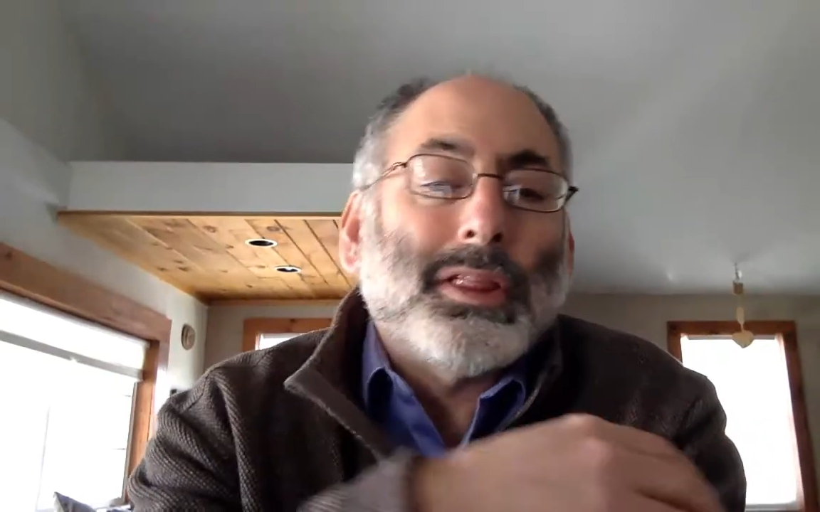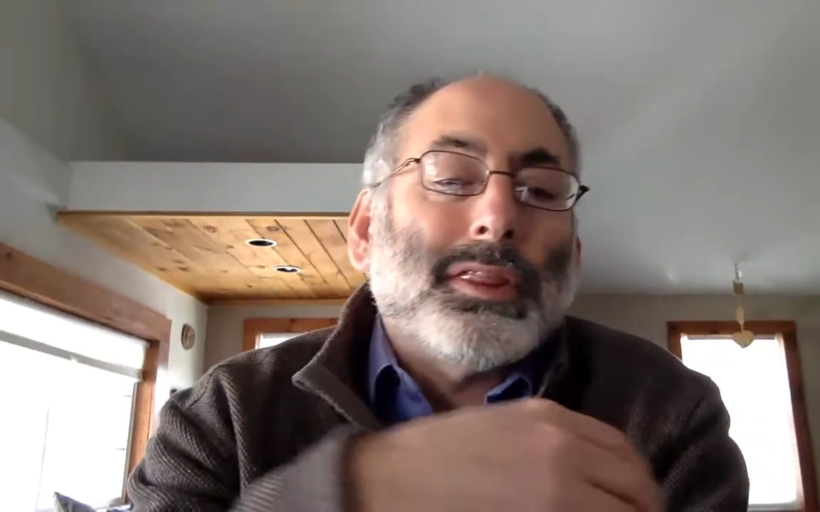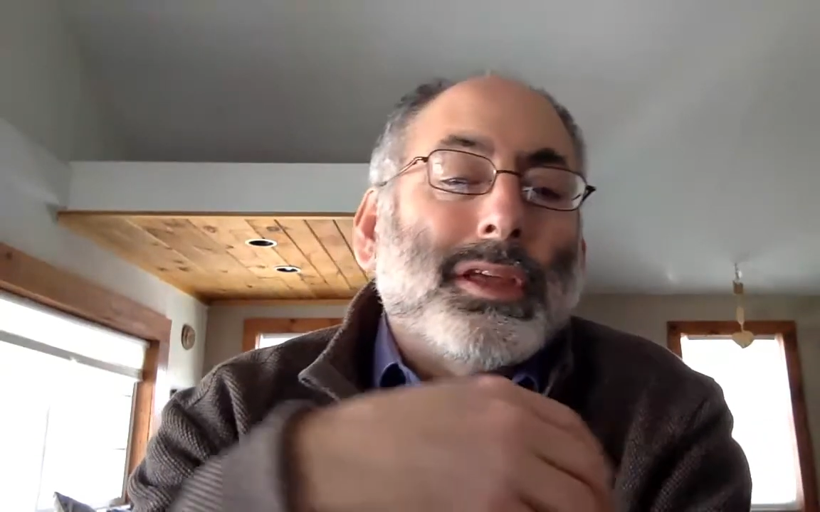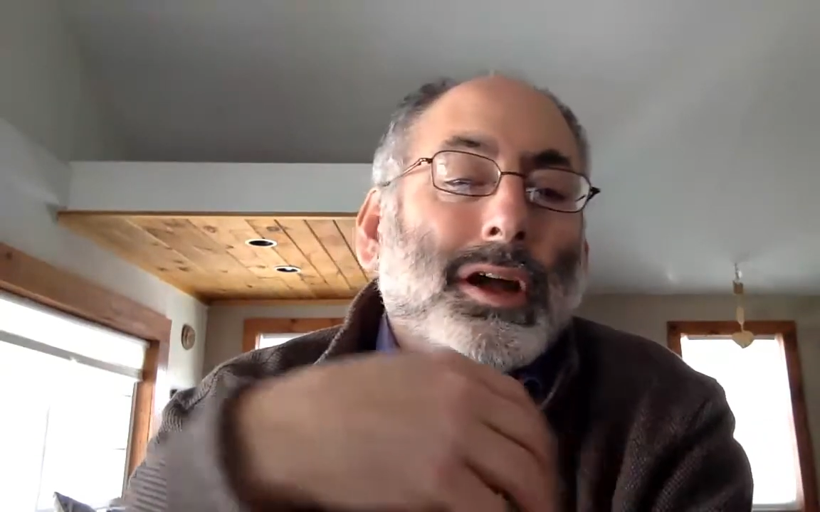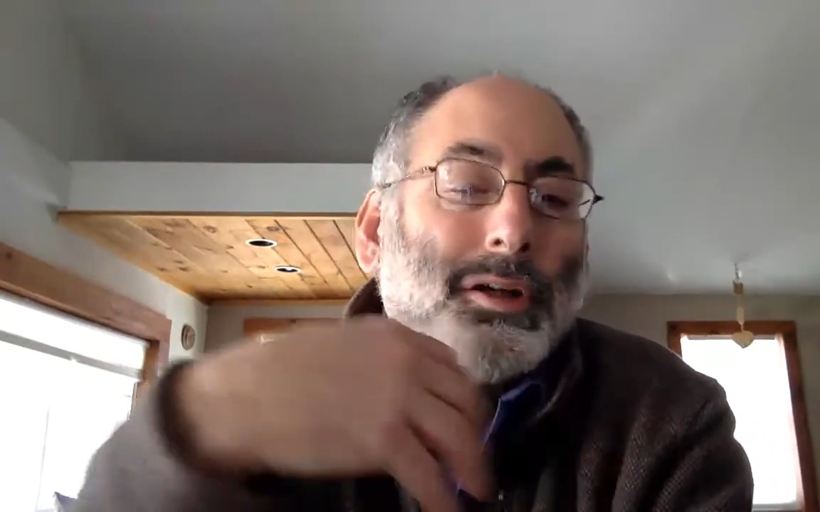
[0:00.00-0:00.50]

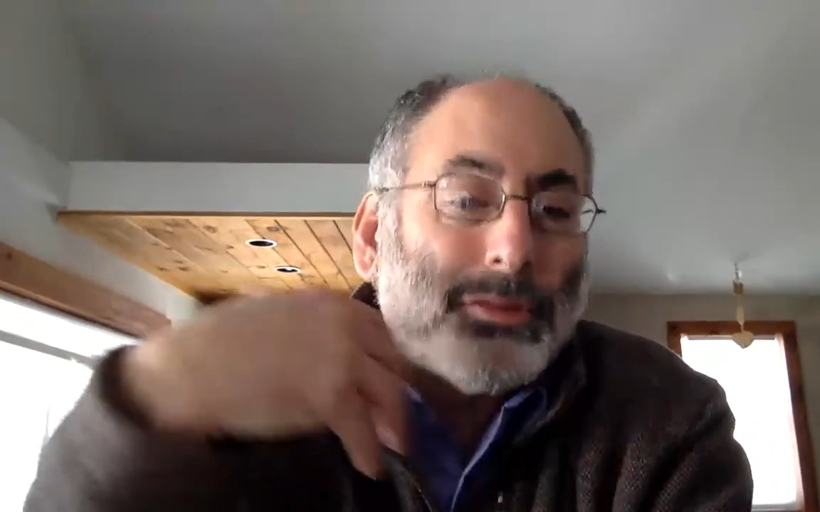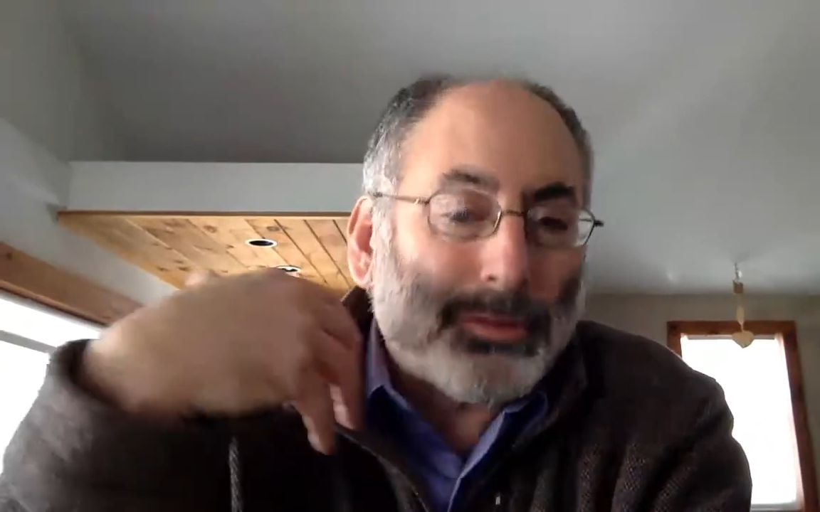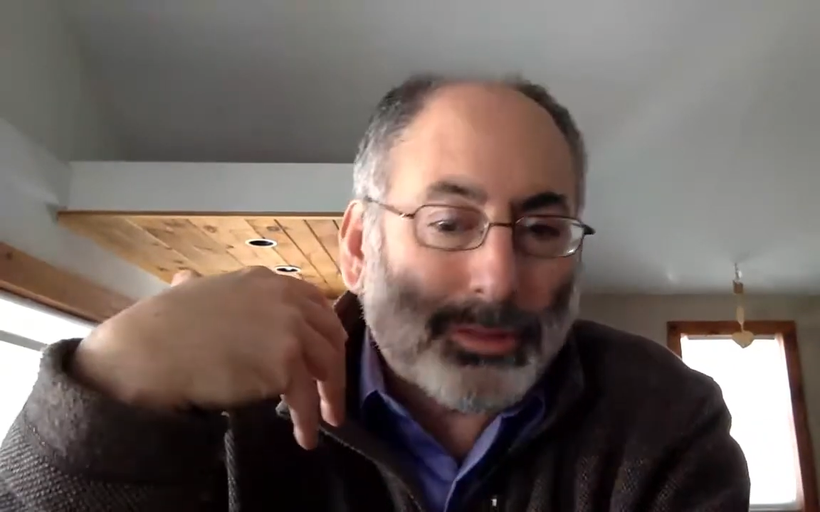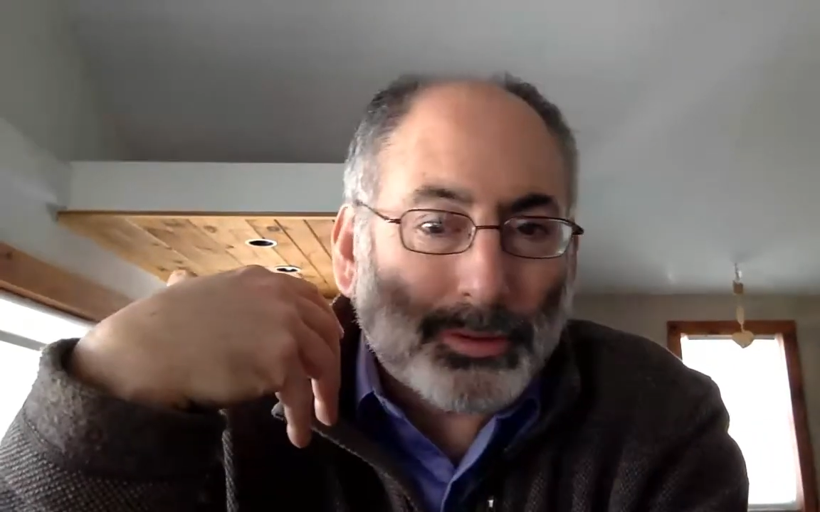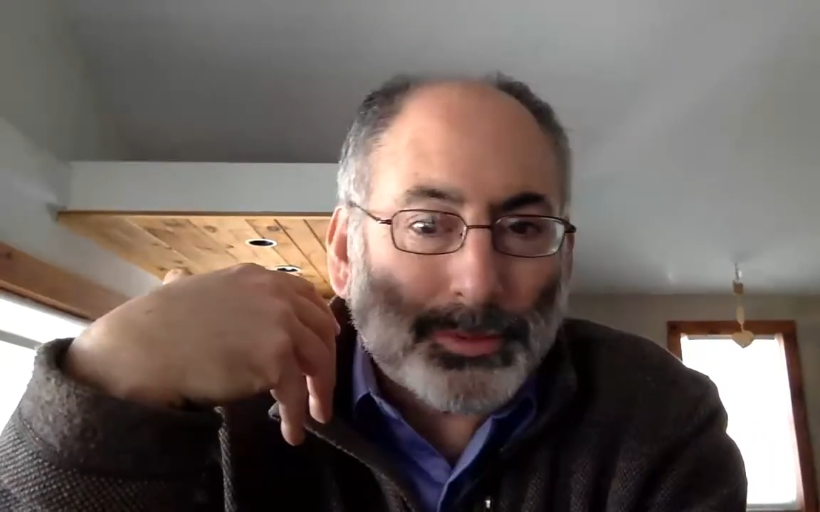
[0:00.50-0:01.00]
The other
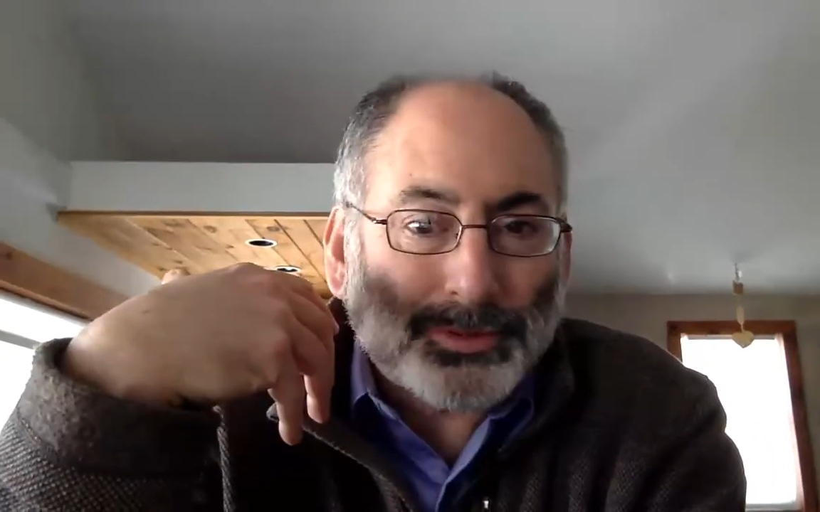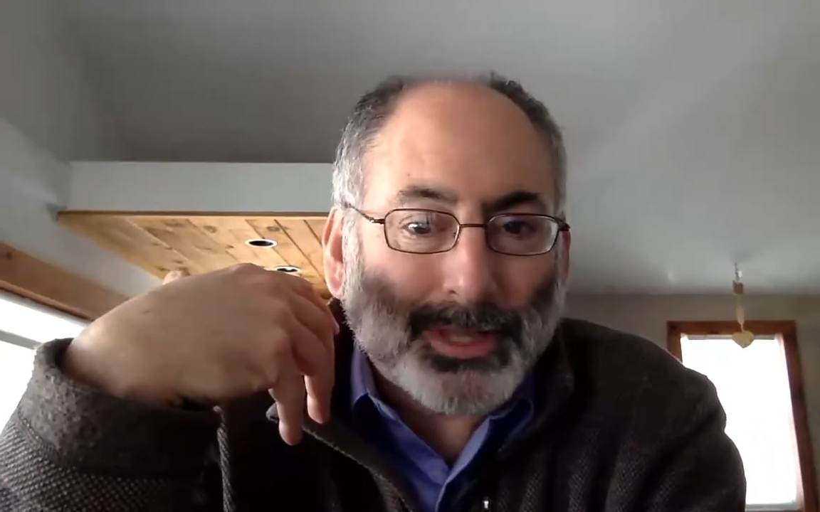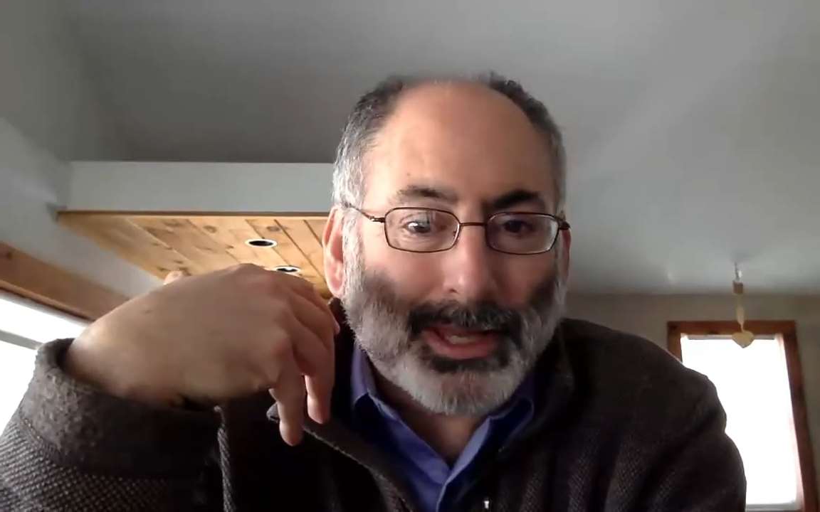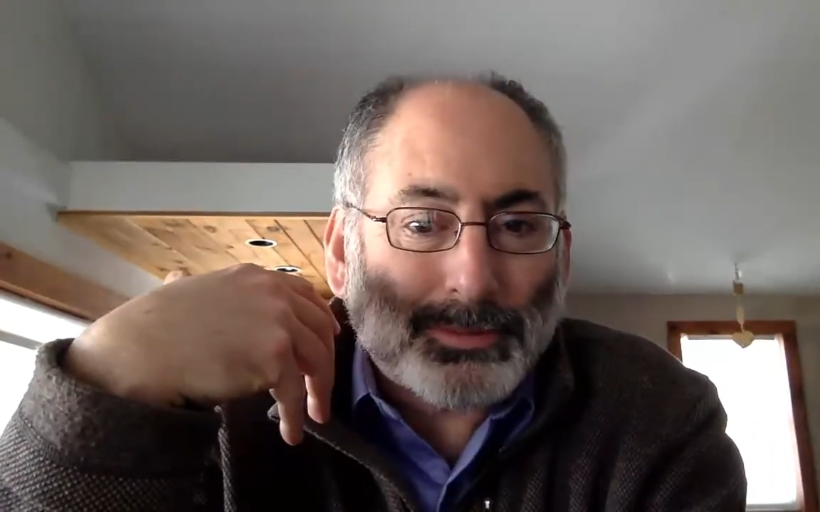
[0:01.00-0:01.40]
thermostat,